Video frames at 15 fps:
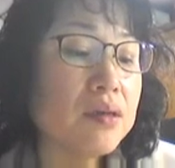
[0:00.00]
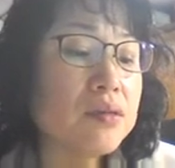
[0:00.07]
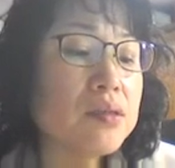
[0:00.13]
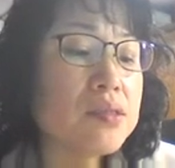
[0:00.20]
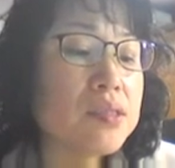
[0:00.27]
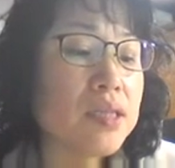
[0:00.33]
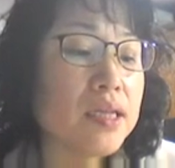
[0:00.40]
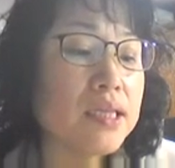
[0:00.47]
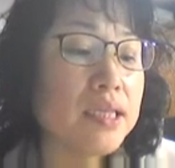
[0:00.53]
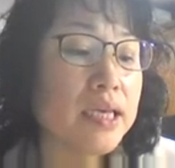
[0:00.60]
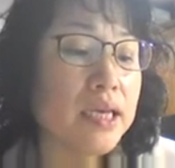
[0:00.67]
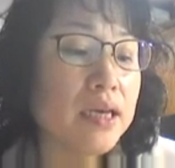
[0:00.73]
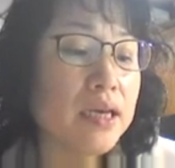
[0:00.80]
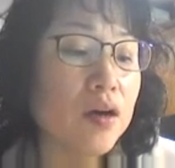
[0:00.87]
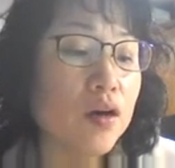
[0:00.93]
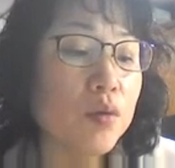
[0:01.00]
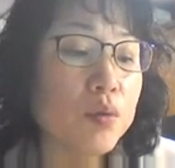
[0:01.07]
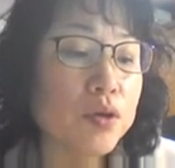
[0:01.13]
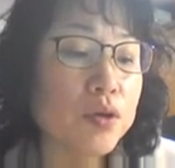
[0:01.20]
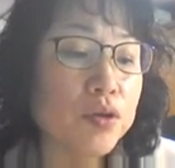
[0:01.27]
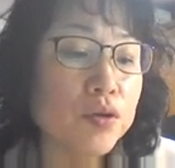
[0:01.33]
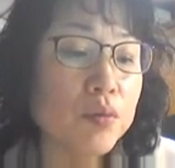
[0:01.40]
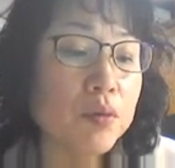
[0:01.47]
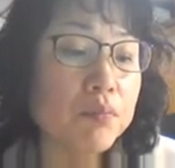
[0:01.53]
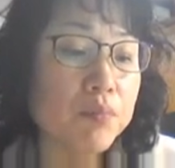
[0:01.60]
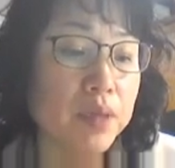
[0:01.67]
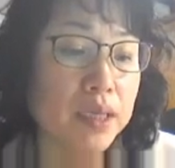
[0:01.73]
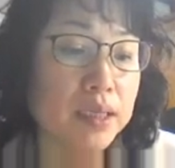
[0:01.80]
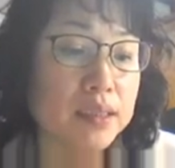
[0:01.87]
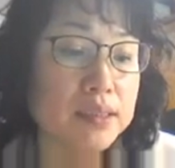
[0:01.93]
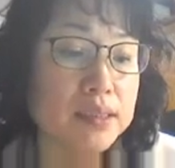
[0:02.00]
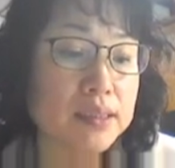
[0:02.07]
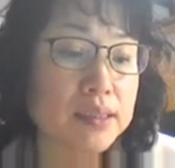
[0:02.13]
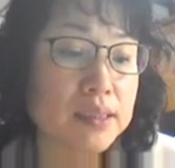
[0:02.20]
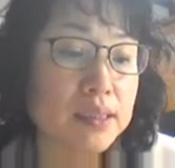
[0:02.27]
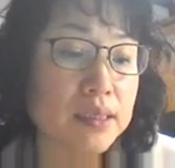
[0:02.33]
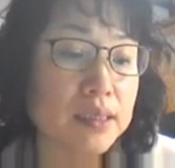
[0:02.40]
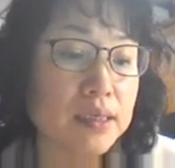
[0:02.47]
understanding of human beings,